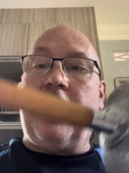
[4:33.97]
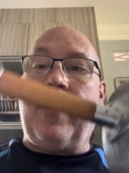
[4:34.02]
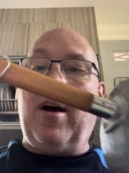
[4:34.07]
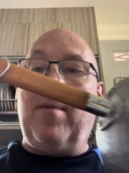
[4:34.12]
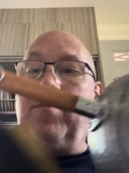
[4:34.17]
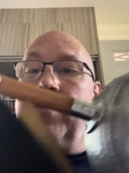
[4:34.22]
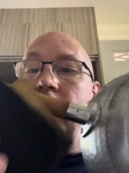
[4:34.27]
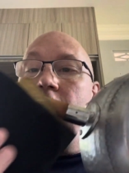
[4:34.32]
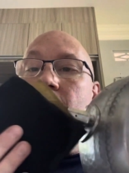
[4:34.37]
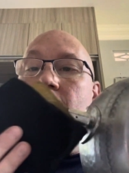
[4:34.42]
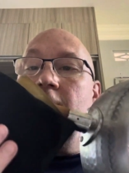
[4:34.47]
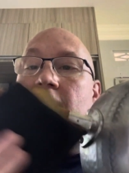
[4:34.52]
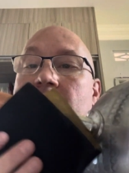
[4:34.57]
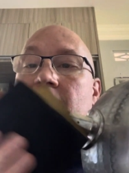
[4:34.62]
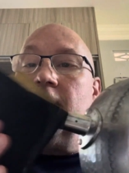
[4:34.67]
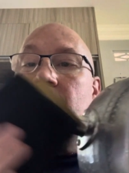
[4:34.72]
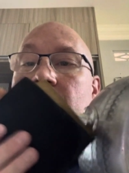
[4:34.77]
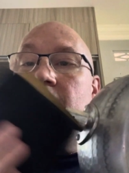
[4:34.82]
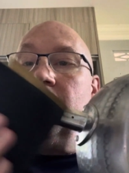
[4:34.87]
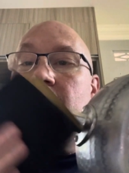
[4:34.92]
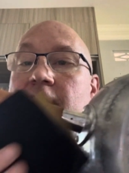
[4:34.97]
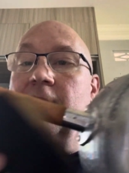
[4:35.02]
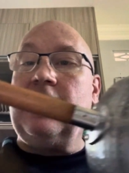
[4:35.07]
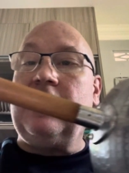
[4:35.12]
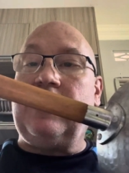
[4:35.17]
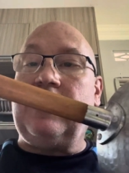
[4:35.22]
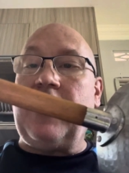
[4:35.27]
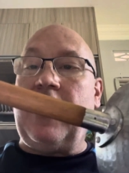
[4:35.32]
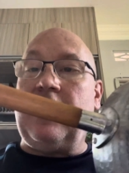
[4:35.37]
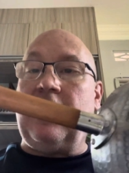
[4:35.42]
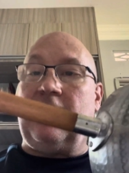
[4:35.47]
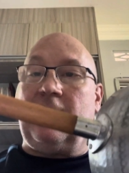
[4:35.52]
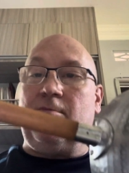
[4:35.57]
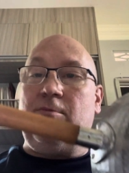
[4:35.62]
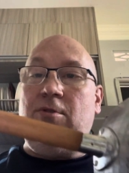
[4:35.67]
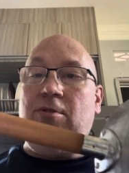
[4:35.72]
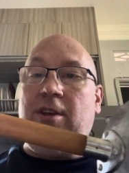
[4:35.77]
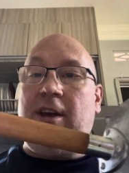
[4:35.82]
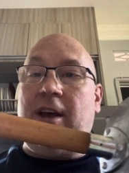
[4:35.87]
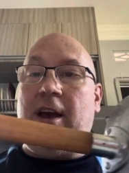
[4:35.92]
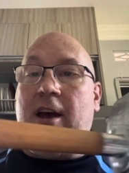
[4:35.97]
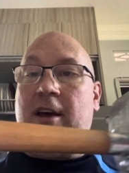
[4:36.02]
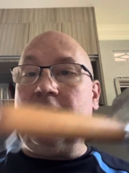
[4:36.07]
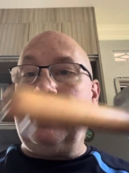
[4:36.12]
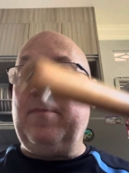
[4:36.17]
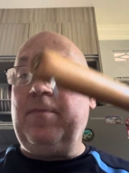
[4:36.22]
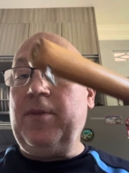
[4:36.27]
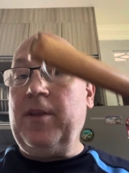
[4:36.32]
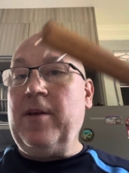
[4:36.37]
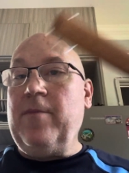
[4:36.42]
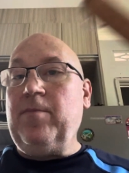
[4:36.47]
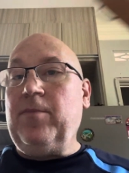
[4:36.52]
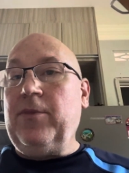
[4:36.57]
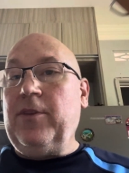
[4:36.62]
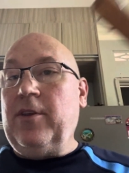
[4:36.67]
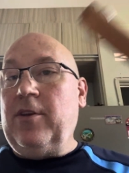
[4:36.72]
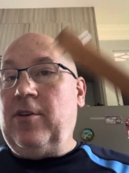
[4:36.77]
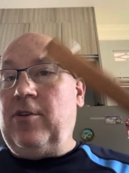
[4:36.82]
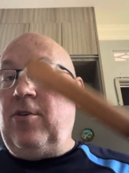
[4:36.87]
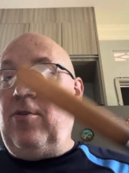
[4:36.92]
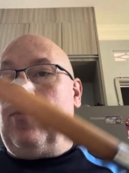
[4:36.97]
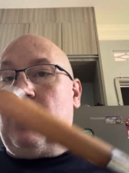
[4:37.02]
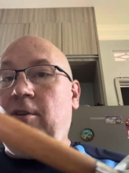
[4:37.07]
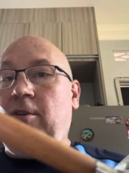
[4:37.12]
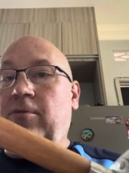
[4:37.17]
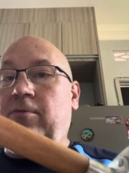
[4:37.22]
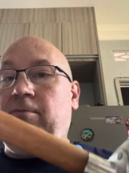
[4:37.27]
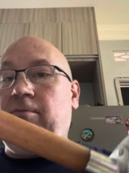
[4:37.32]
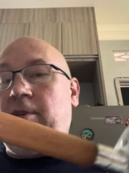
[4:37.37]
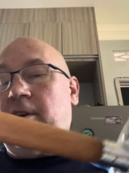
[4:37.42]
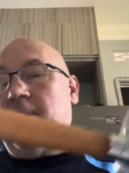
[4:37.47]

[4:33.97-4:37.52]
up. You can sand it smooth again. You can